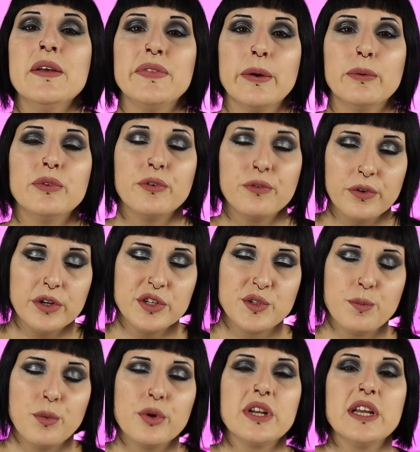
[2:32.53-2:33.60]
Now, the
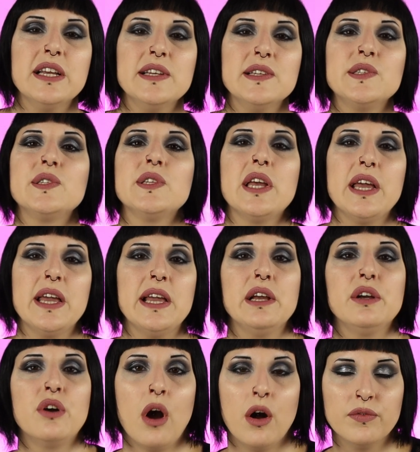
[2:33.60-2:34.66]
first book is
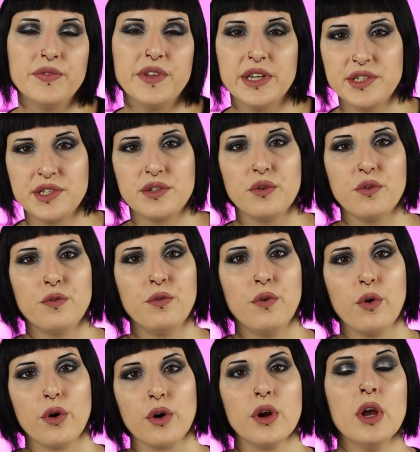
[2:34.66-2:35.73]
a contest
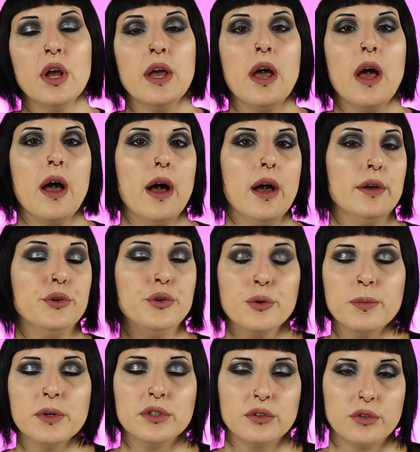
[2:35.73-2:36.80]
for
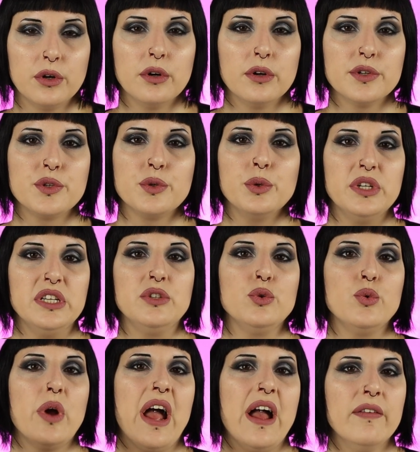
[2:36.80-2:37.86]
human girls who need
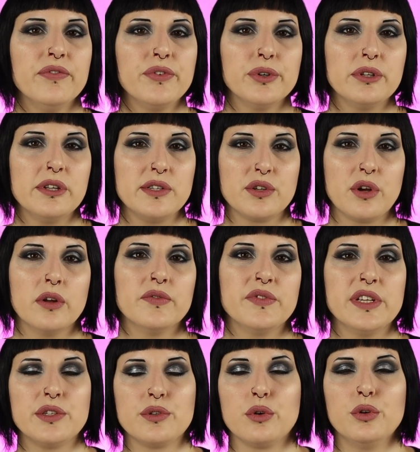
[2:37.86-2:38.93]
to enter this
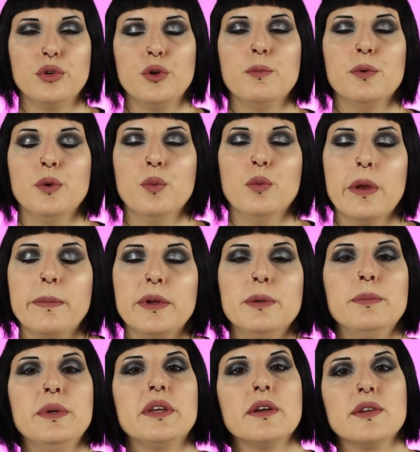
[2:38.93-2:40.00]
contest, or human
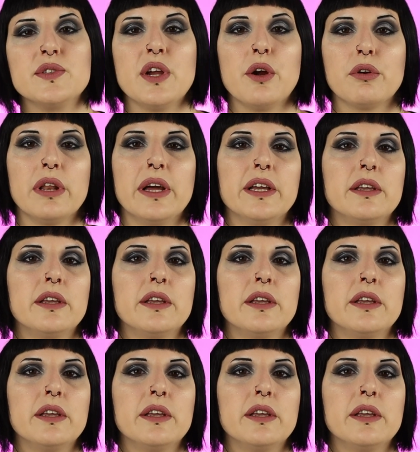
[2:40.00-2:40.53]
women, because they're